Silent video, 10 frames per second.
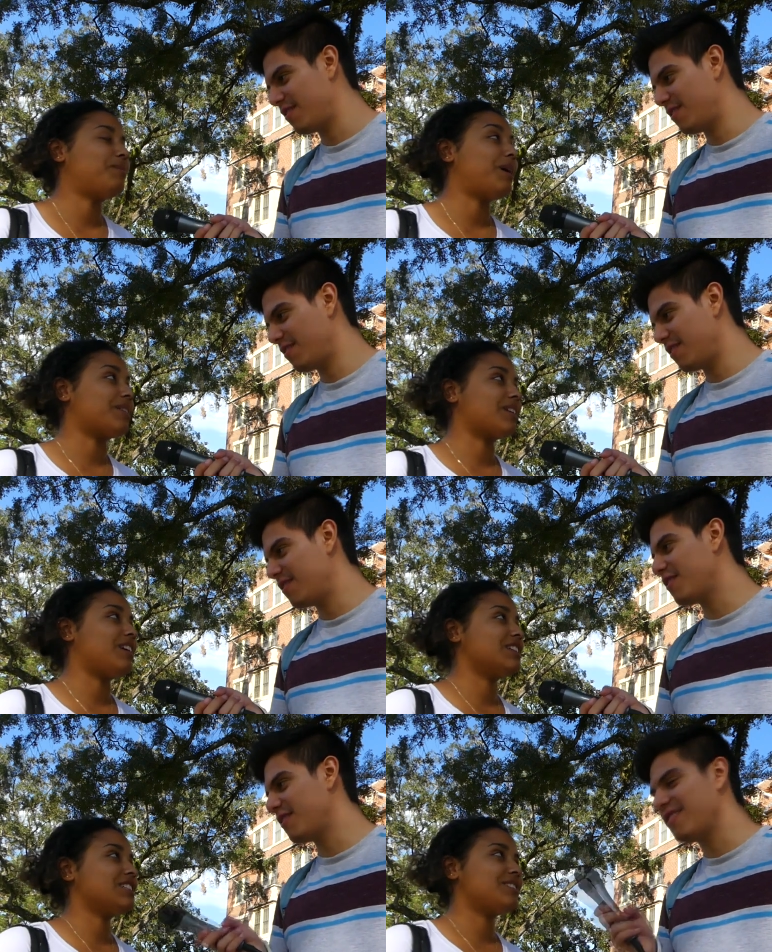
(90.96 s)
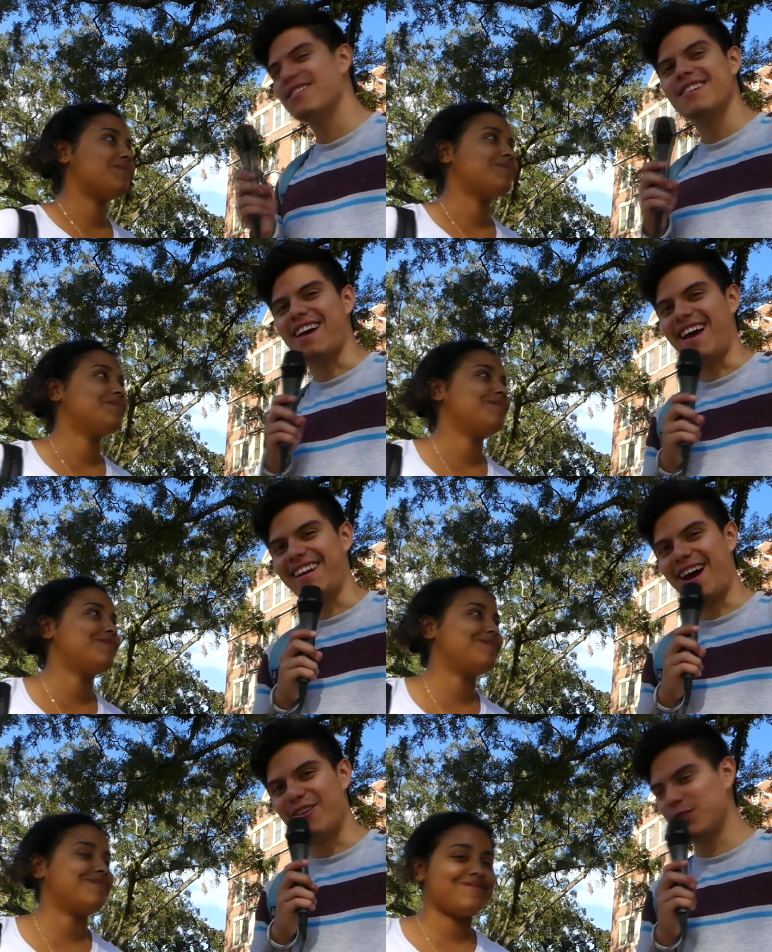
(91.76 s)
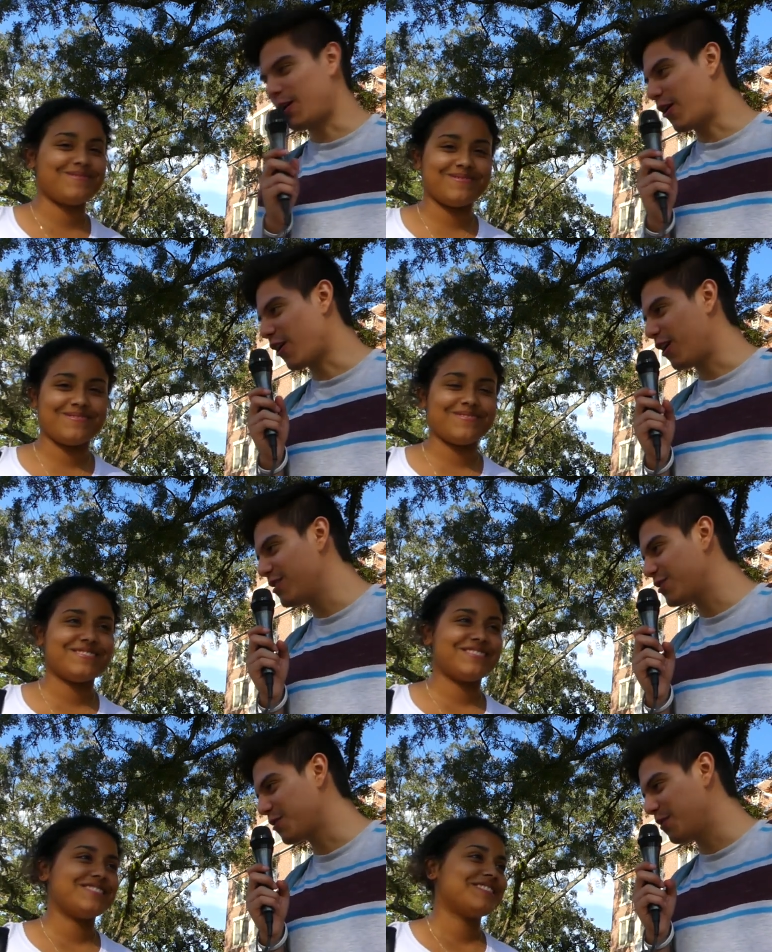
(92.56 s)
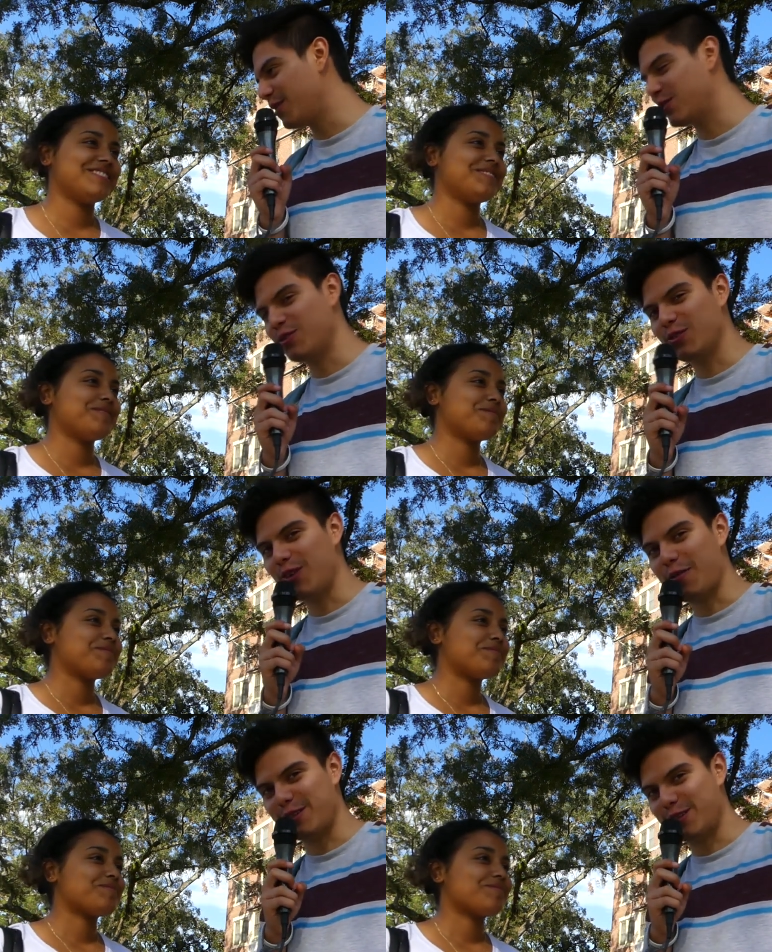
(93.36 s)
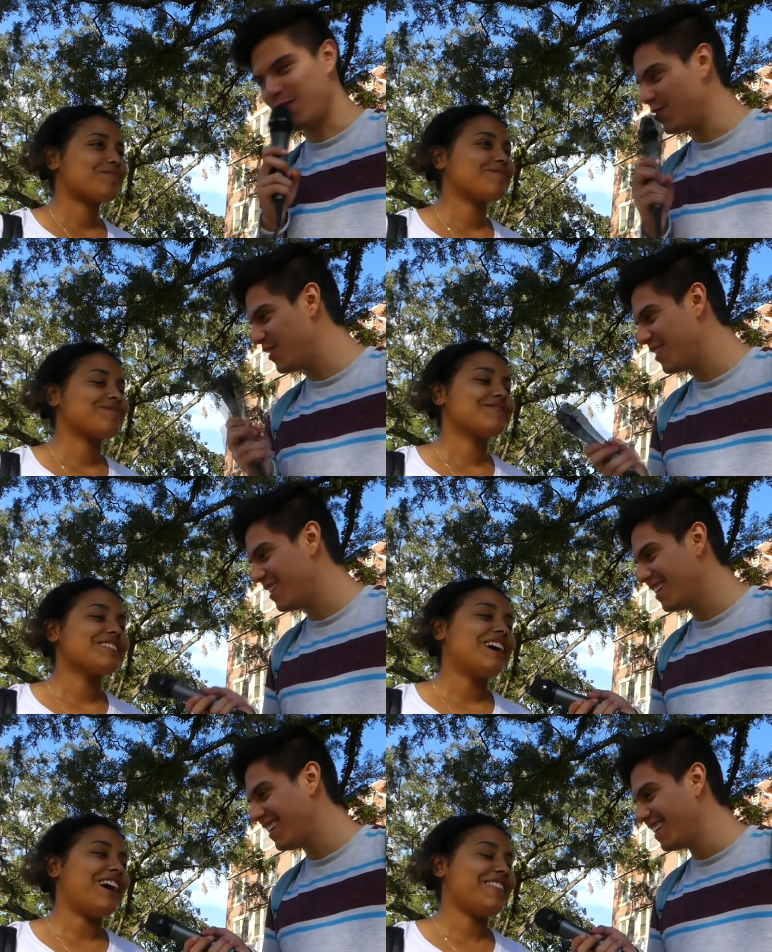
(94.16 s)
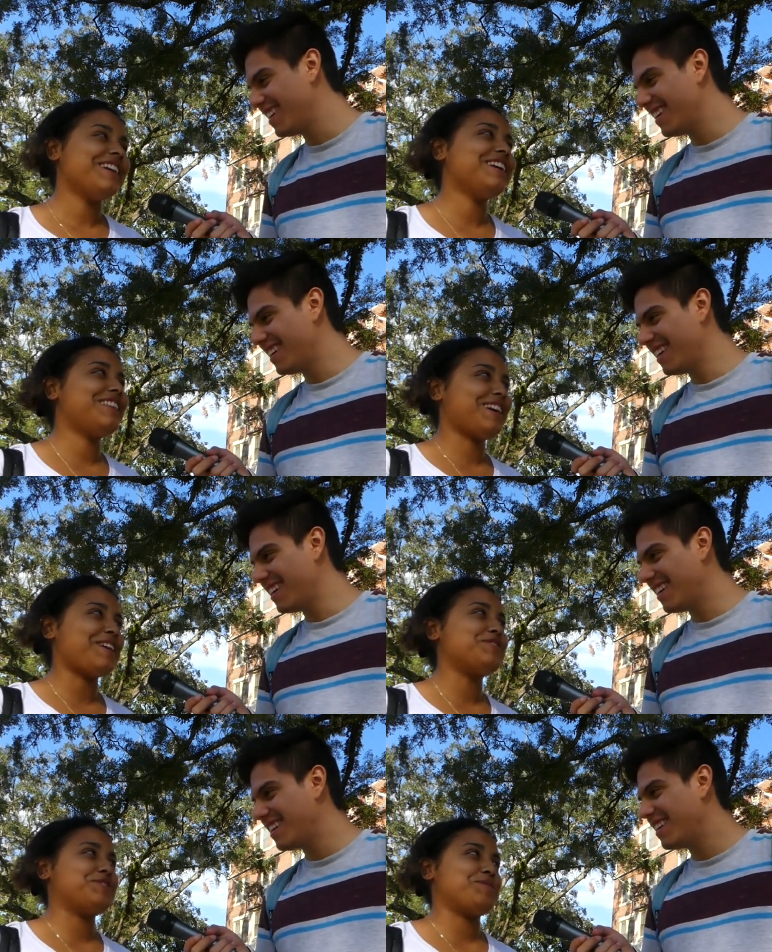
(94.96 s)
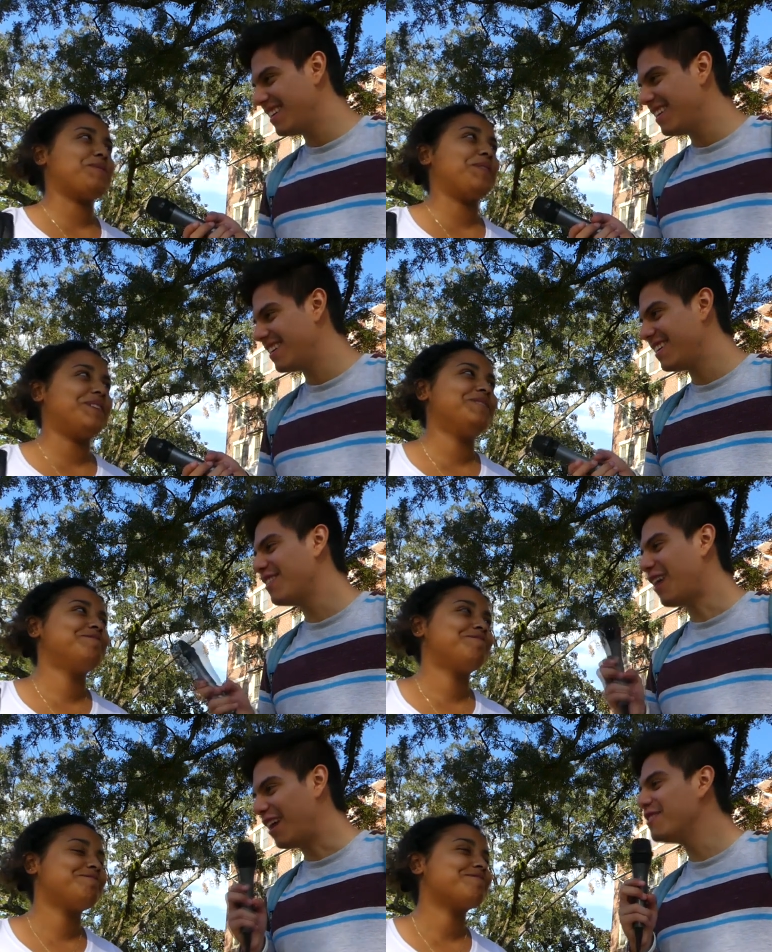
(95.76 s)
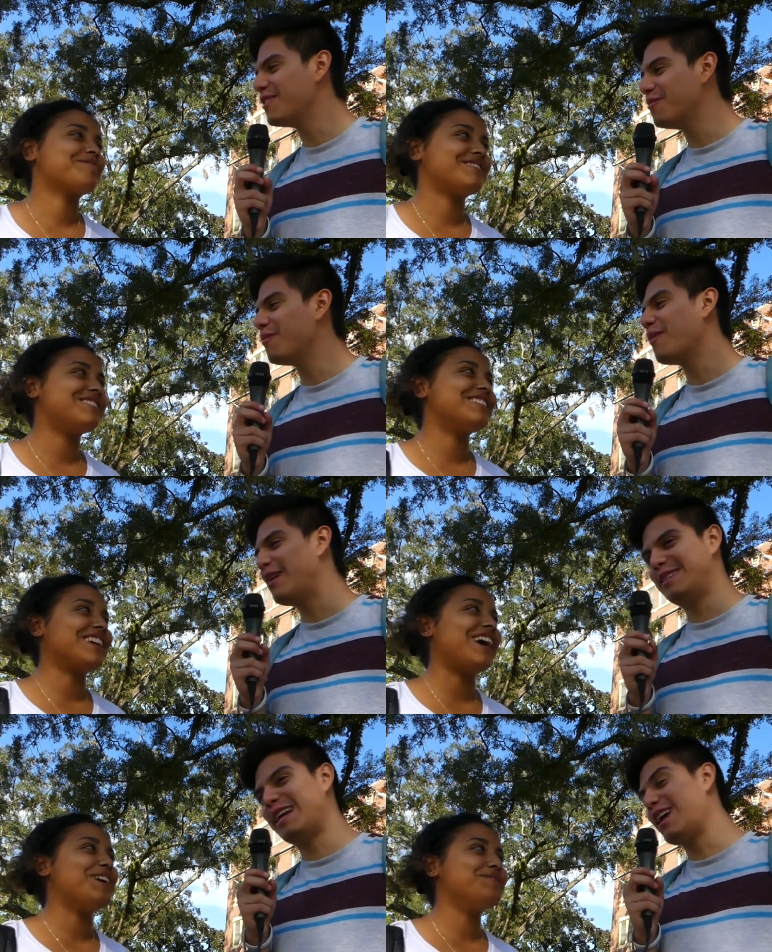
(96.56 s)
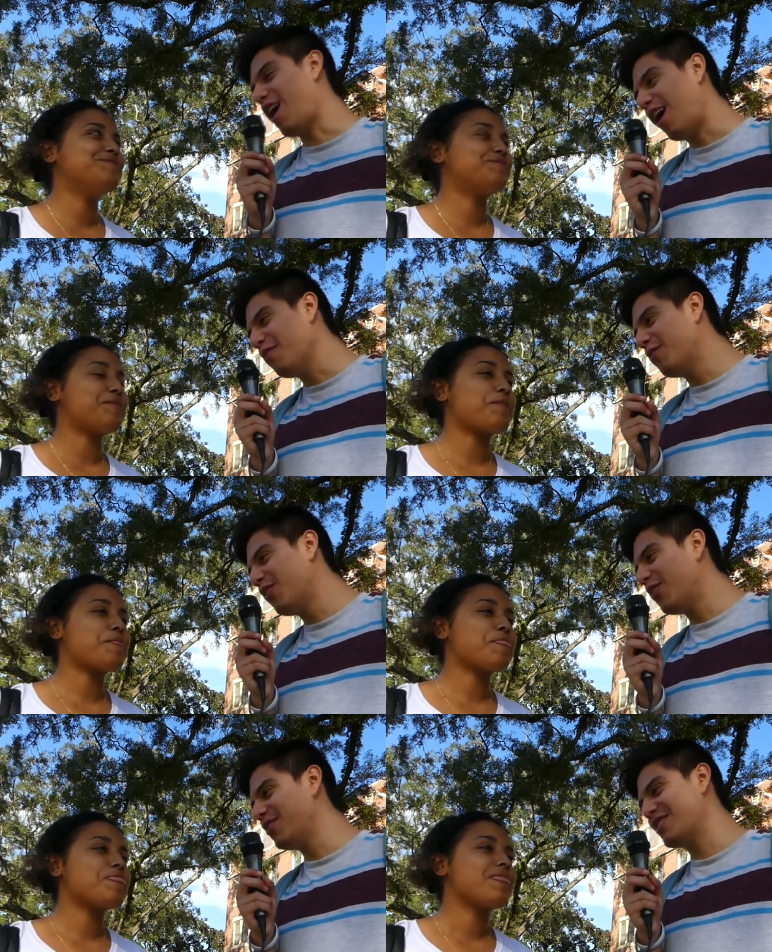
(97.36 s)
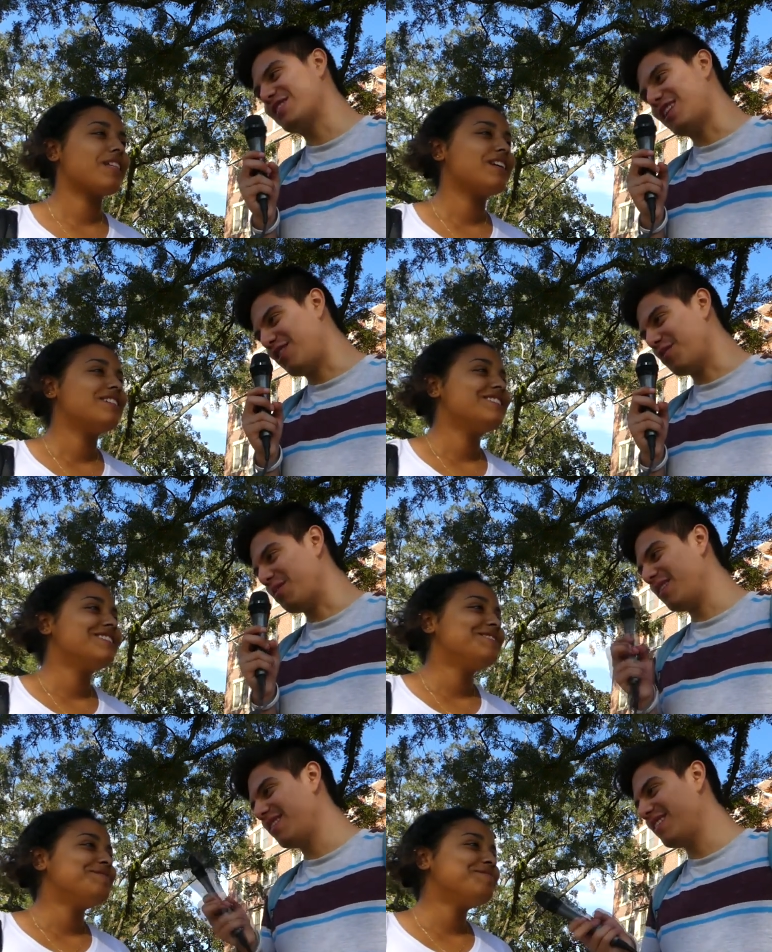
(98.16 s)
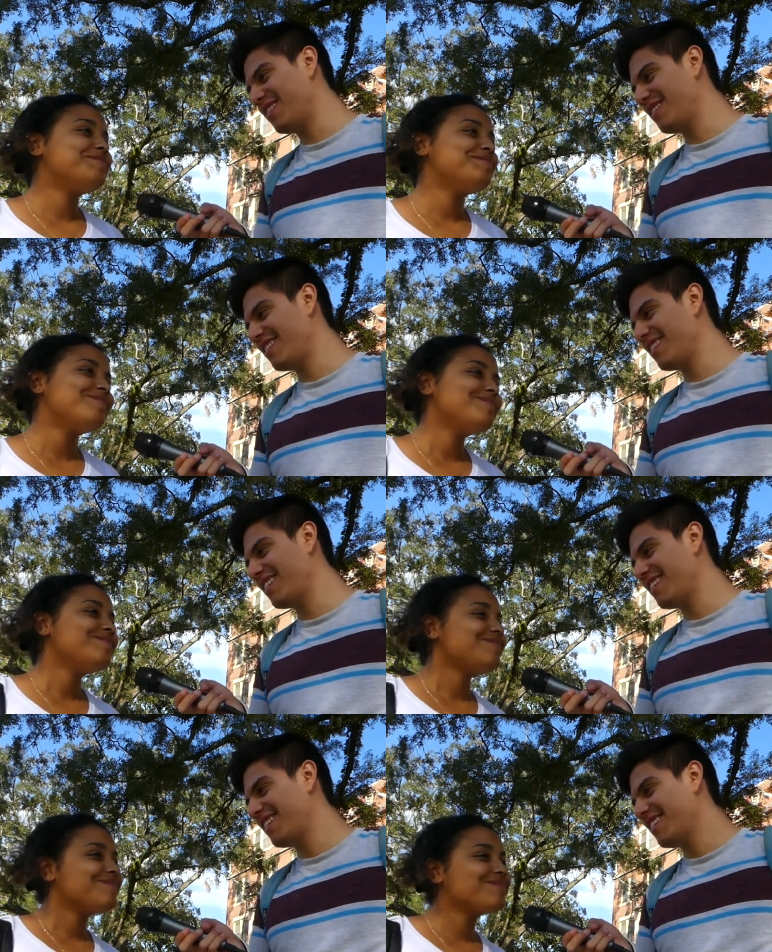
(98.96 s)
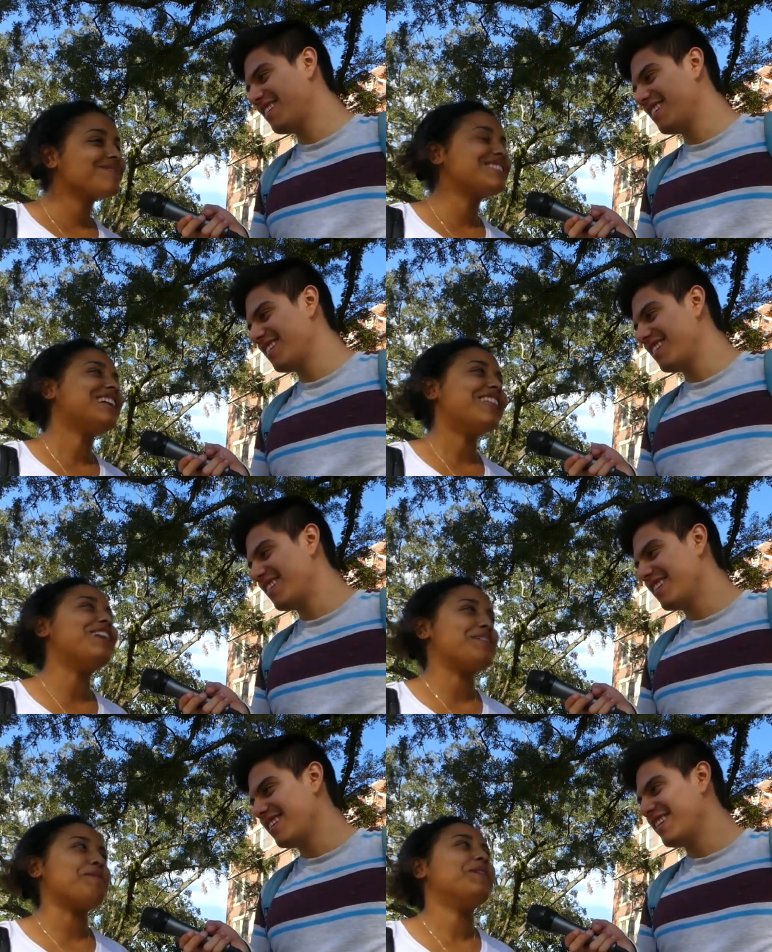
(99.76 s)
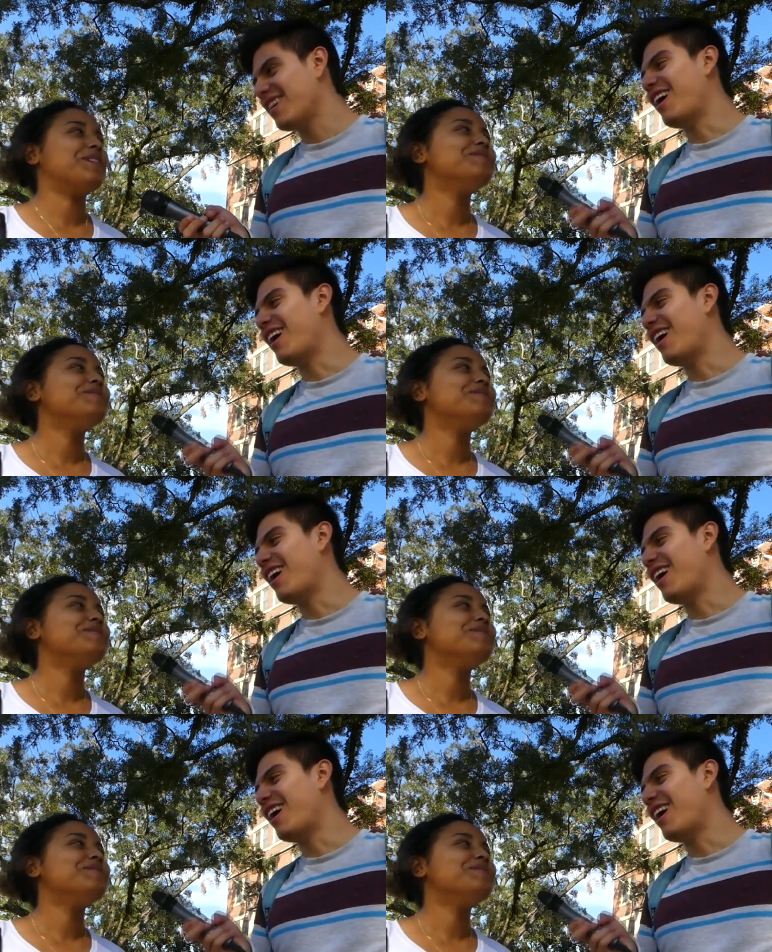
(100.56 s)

Speaker 1: Broward College.
Speaker 2: And how was Broward College compared to FSU?
Speaker 1: I think I like FSU more.
Speaker 2: Is it a lot more or just a little bit? Mm, a lot more.